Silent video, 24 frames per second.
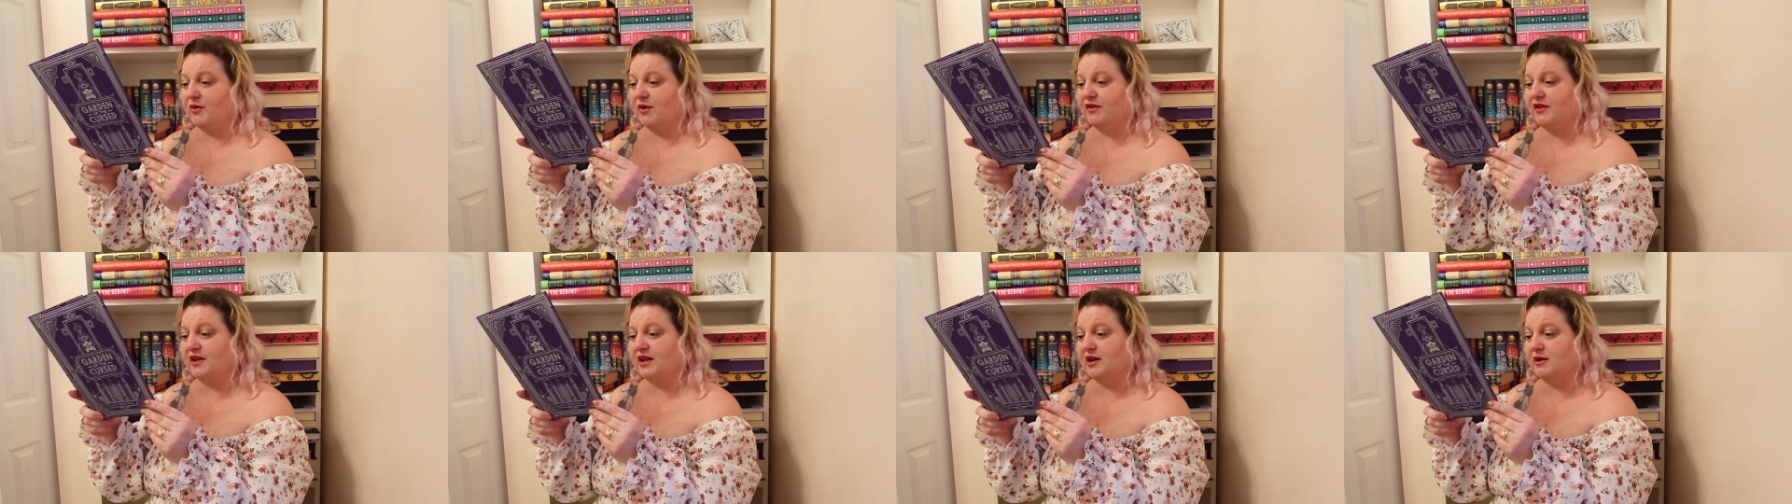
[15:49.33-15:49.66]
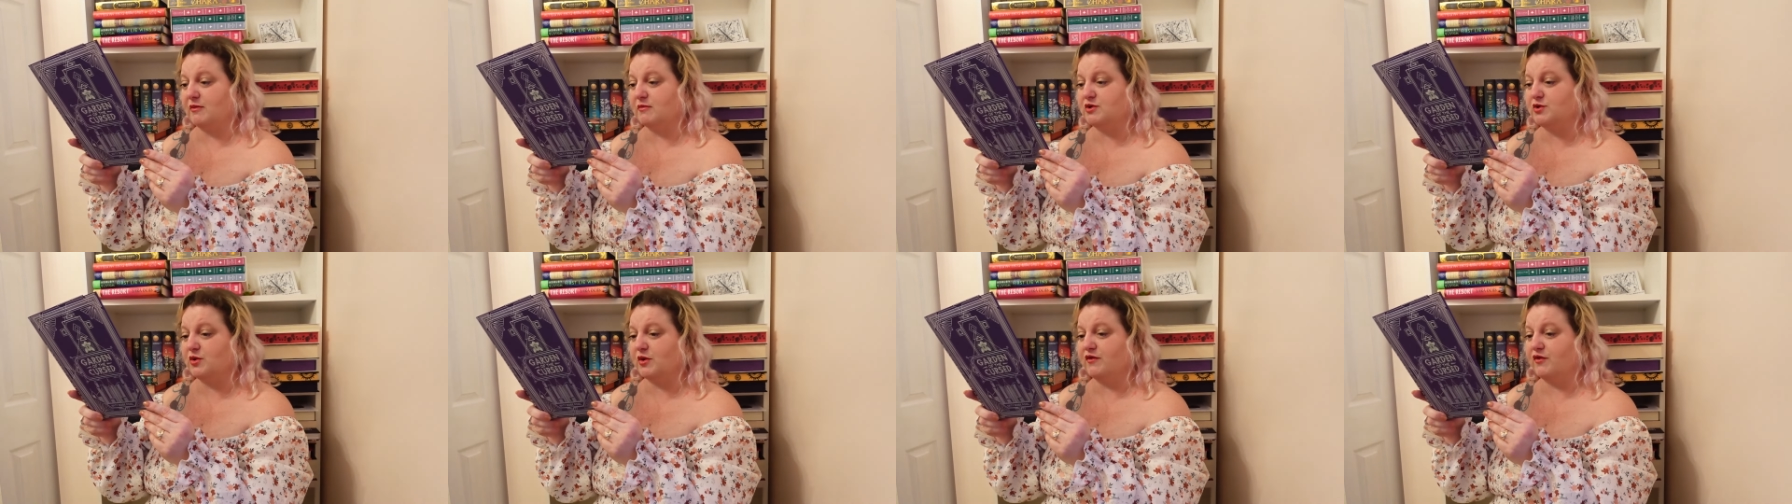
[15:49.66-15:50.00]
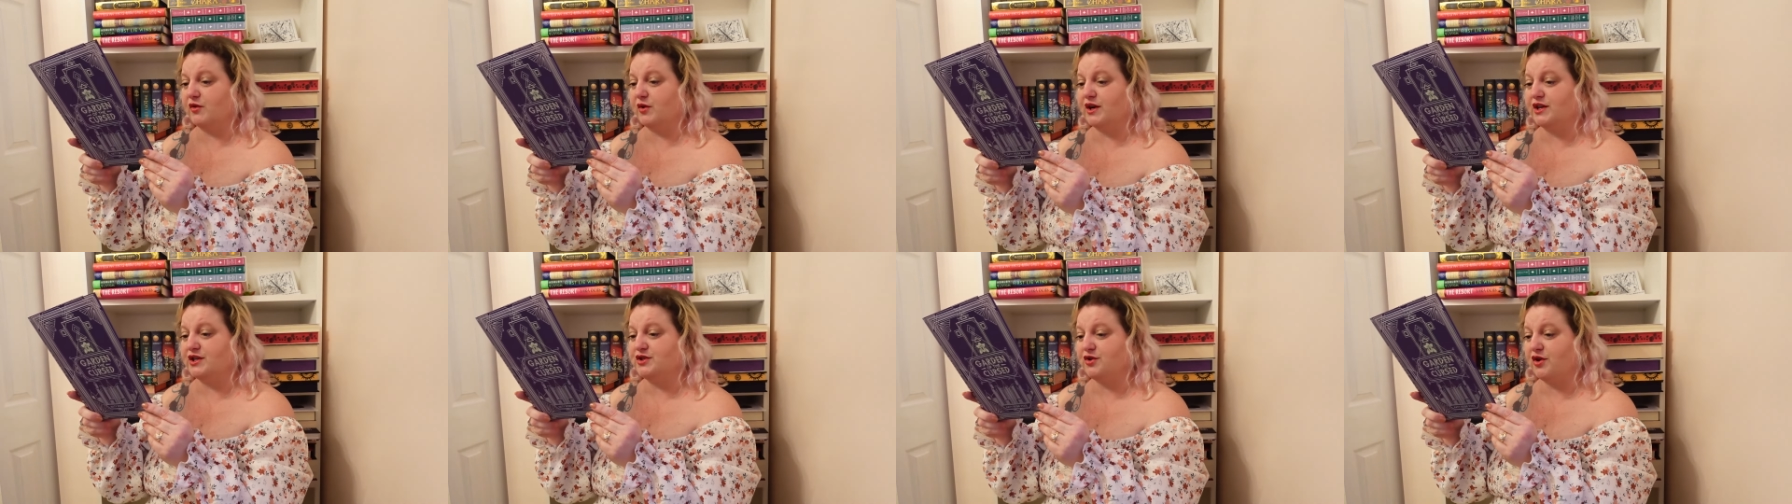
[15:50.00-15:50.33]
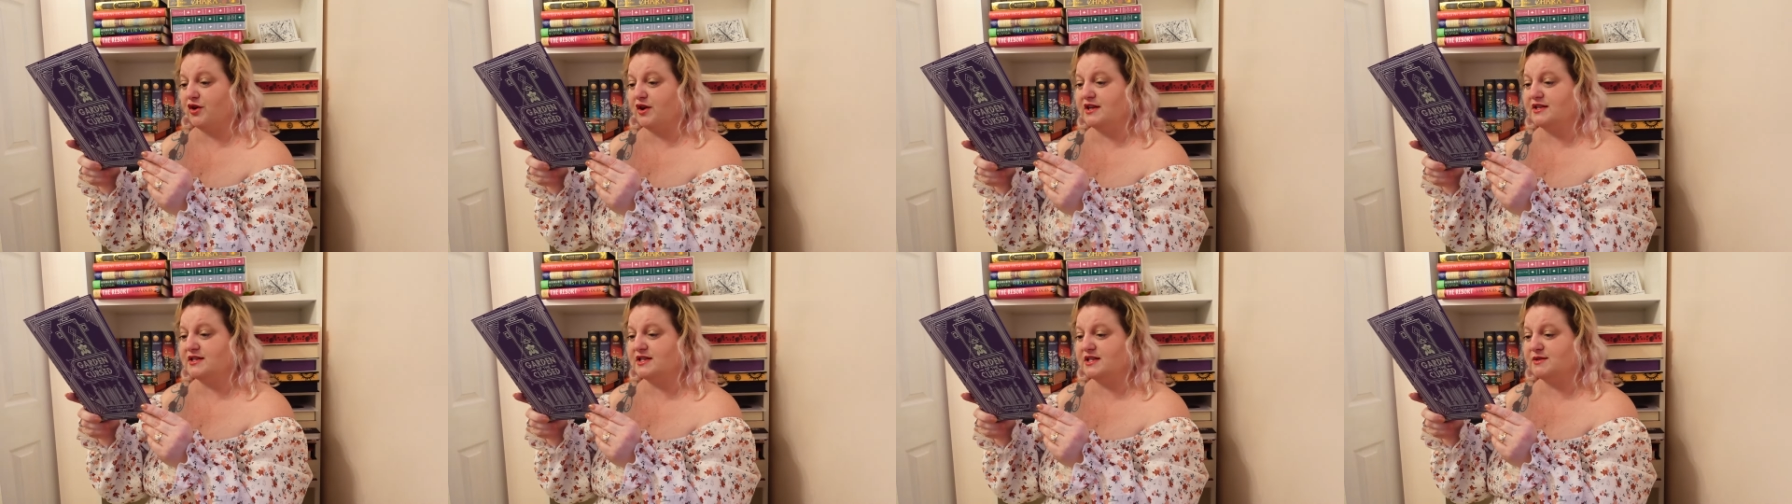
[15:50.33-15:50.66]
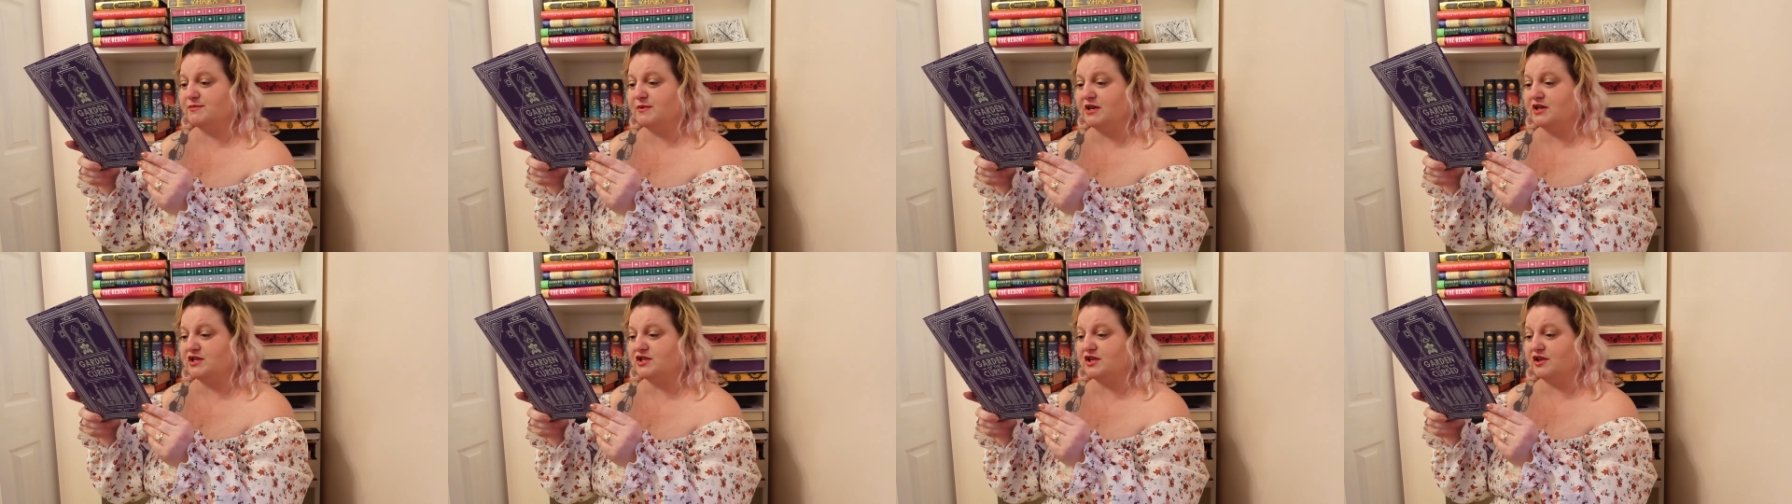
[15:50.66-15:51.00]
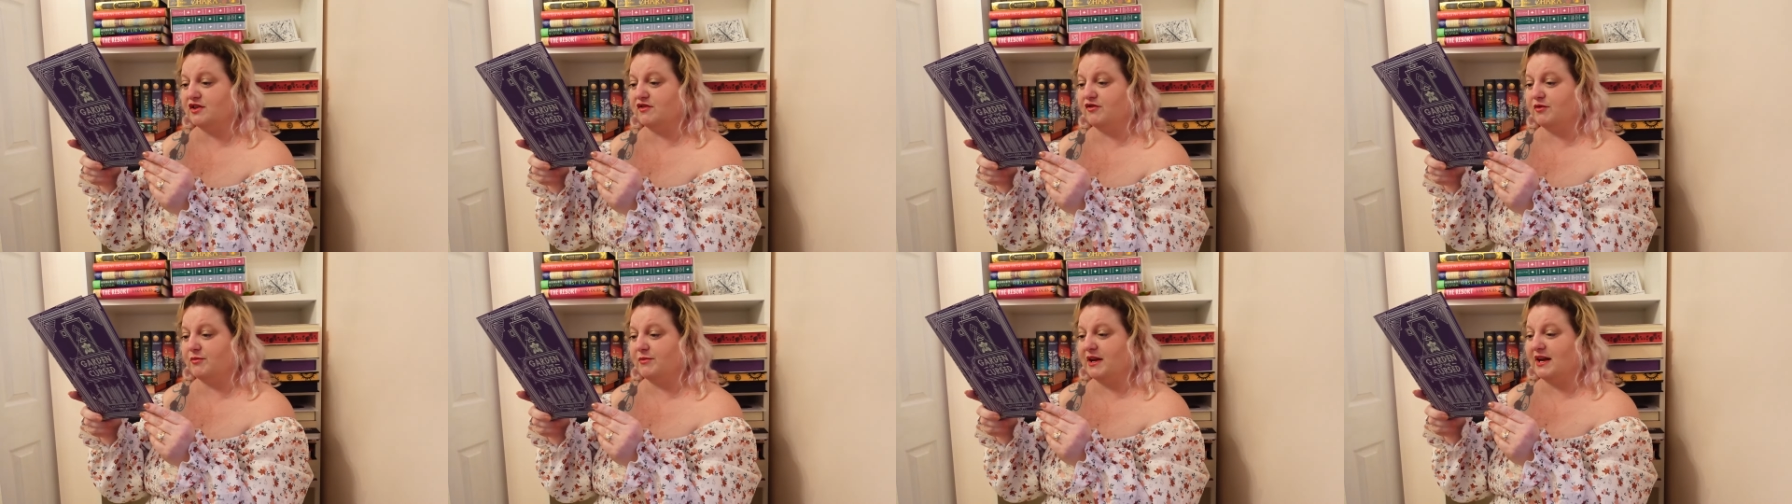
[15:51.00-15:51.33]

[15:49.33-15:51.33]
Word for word: with him to avoid drawing suspicion from